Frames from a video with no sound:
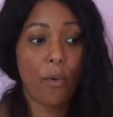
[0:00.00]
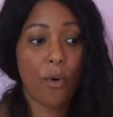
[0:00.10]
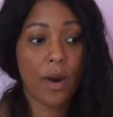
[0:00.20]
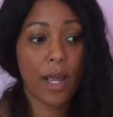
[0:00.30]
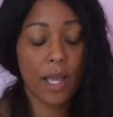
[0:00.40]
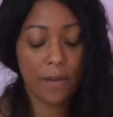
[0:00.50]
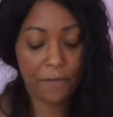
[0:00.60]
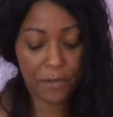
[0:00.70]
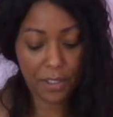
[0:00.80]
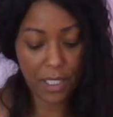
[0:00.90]
or
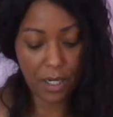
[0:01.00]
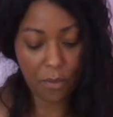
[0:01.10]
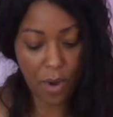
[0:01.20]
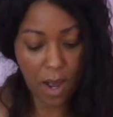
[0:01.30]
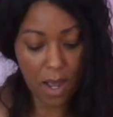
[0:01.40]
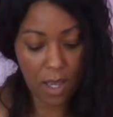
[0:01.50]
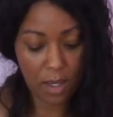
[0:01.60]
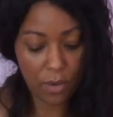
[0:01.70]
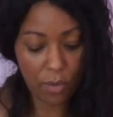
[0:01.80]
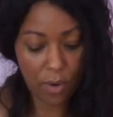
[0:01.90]
if
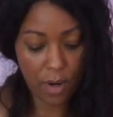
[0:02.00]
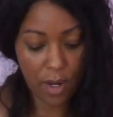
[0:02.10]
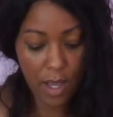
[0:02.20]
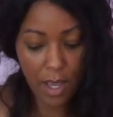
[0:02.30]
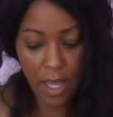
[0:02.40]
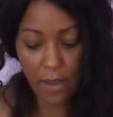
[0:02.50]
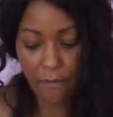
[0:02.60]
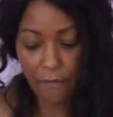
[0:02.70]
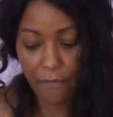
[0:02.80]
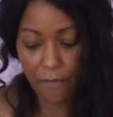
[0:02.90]
CNY or
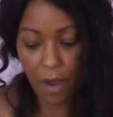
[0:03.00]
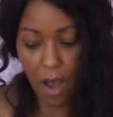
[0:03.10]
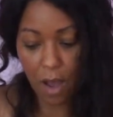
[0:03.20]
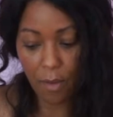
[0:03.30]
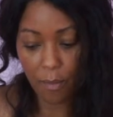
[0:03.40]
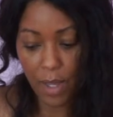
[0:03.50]
if uh,